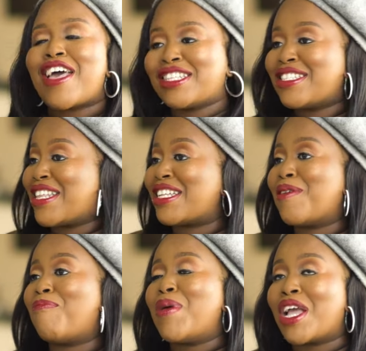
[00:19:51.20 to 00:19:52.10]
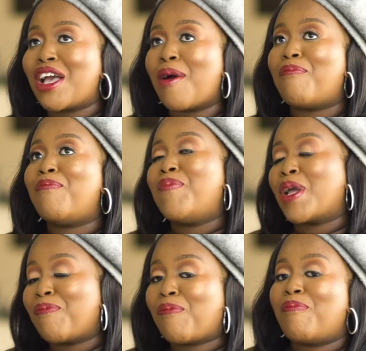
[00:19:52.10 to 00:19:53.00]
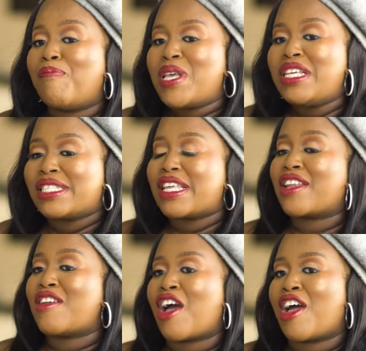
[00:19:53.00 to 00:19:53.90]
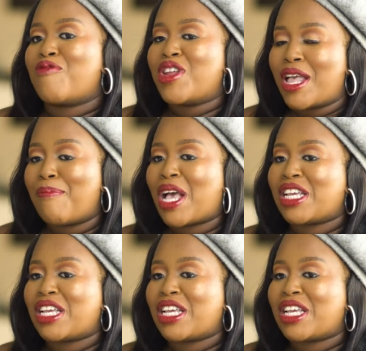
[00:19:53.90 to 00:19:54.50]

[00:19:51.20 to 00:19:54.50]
that's that's a big a big piece that I really am